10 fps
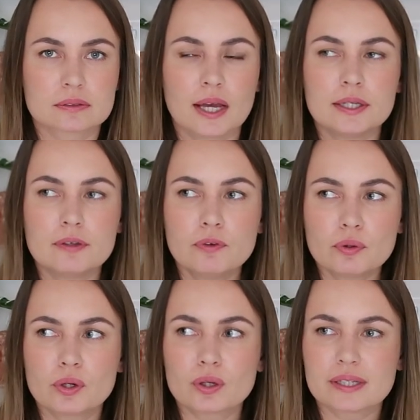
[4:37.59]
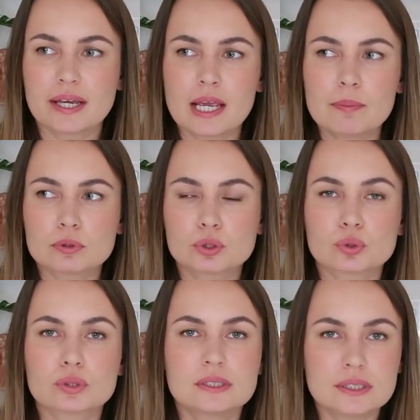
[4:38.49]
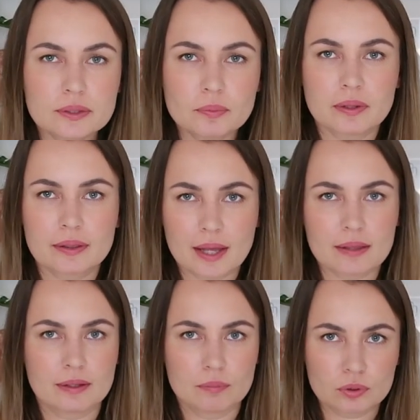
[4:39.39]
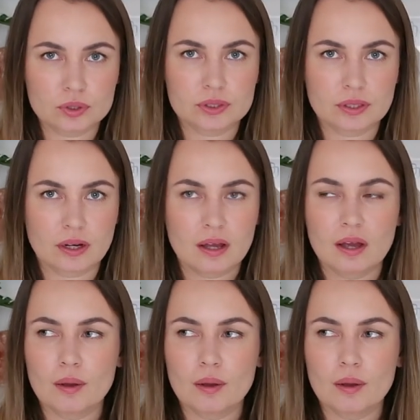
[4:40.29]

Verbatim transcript: and if you're not able to sit with that emotion,